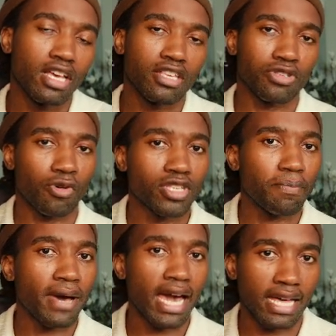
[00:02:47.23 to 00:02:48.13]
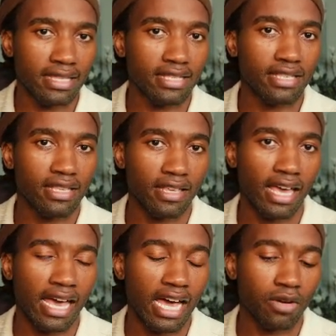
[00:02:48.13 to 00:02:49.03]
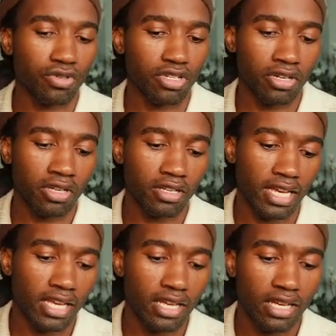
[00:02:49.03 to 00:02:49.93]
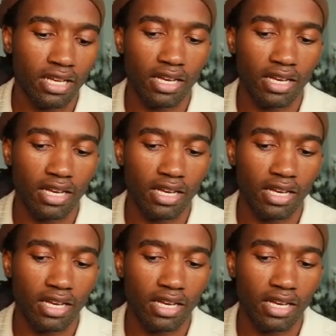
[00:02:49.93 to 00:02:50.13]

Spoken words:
So those are paths the AI would take.